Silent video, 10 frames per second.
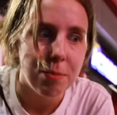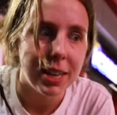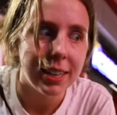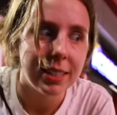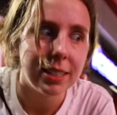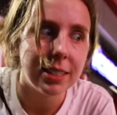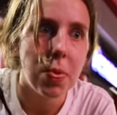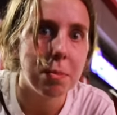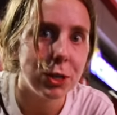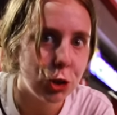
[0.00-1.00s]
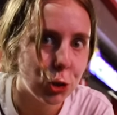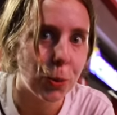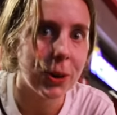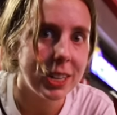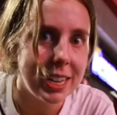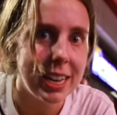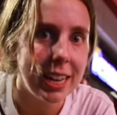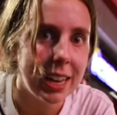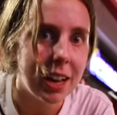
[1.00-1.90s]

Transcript: because the majority